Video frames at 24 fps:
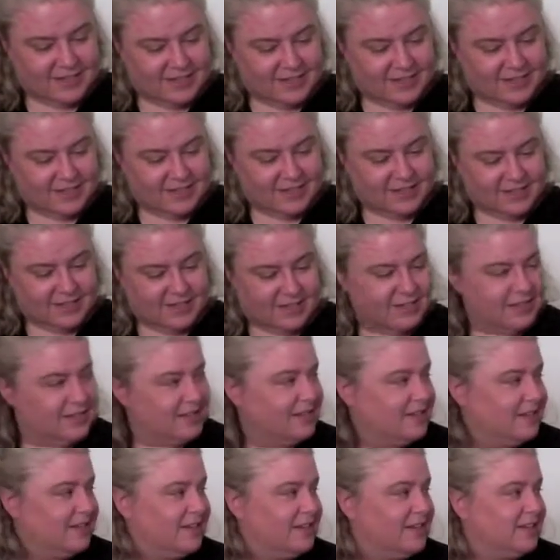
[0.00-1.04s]

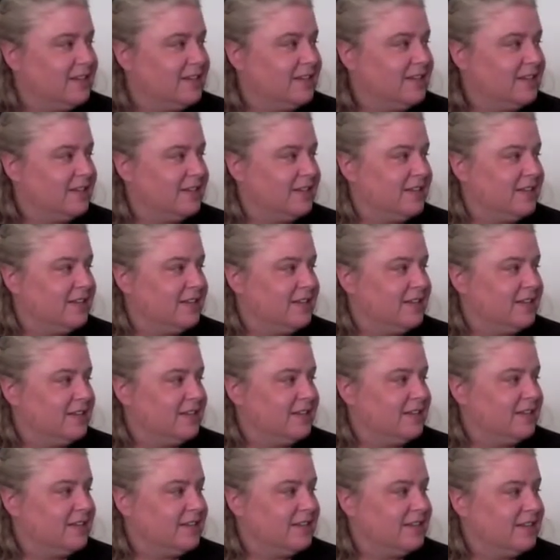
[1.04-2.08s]

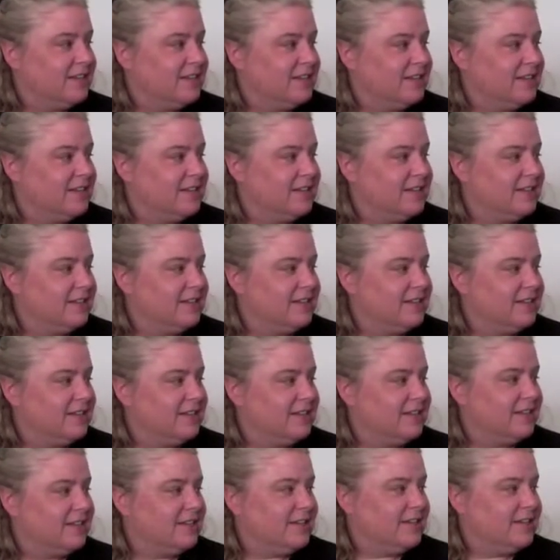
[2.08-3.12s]

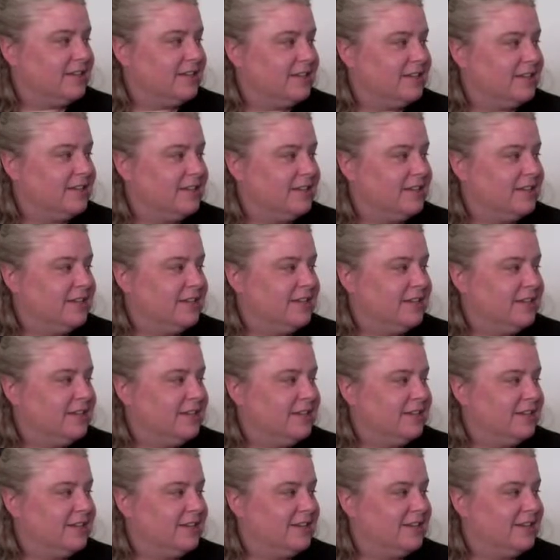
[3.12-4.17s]

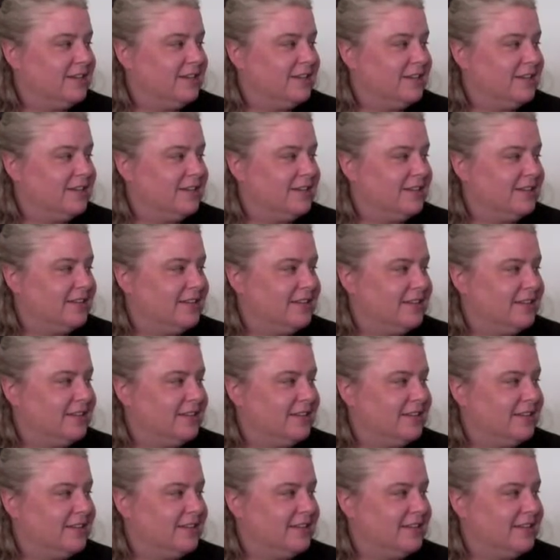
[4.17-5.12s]
This person isn't speaking.